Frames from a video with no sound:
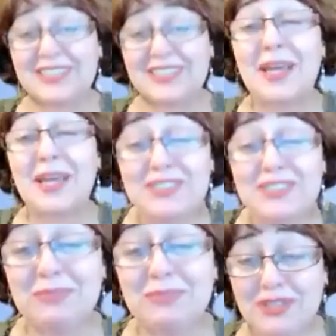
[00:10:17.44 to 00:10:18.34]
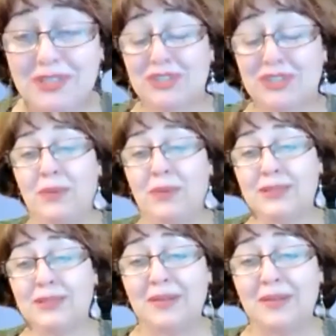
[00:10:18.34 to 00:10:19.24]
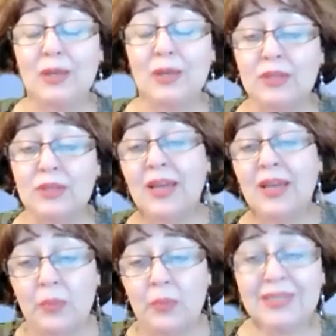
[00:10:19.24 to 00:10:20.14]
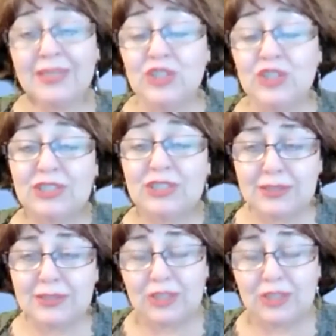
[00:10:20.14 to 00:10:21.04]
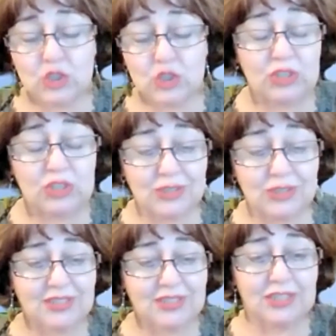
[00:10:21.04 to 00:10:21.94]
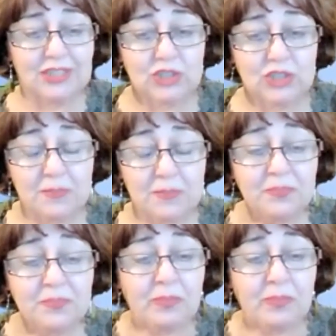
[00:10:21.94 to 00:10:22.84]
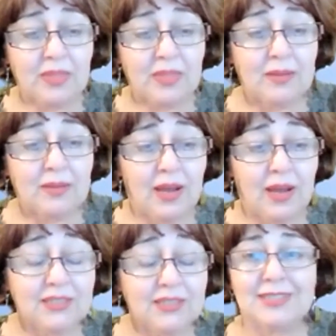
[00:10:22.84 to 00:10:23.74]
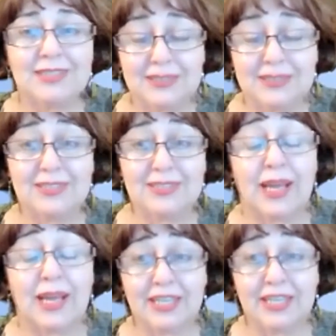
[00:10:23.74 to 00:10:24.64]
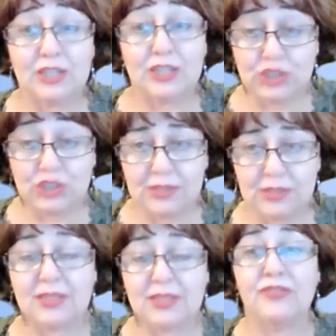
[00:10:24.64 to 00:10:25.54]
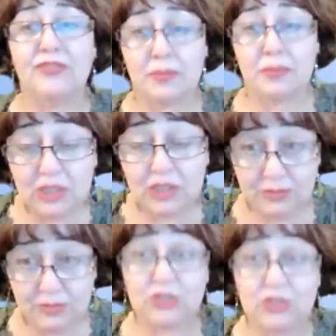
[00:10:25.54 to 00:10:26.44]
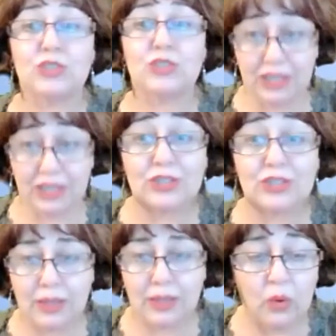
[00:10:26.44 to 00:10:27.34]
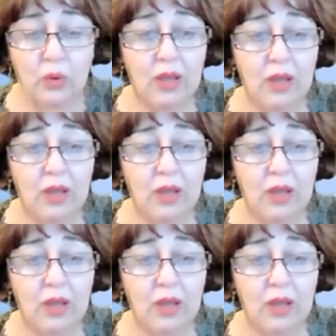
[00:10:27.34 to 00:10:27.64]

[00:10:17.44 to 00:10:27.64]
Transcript: and I'm still participating and very interested in research in this direction. I decided that I can share the information, which is changing now,